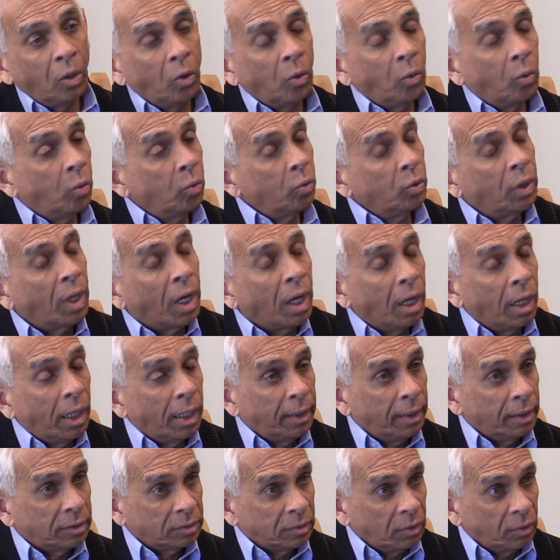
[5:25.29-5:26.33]
who
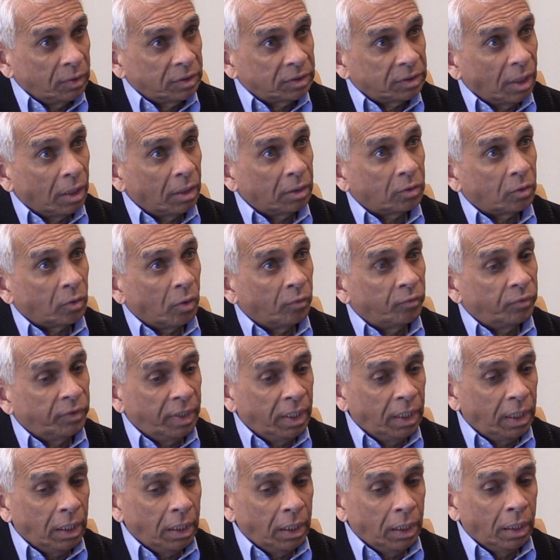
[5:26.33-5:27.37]
died as a result of
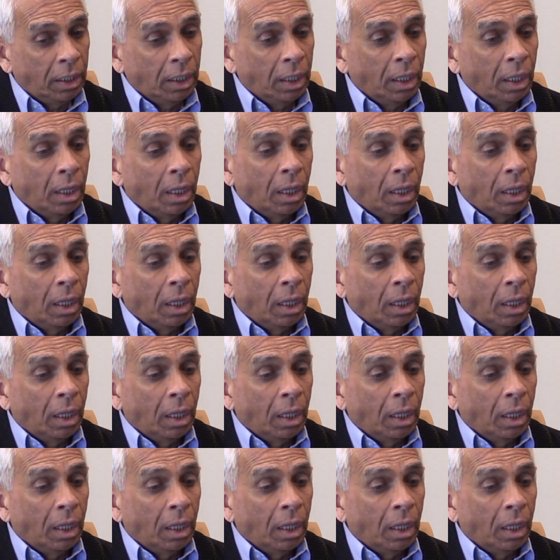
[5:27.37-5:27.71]
the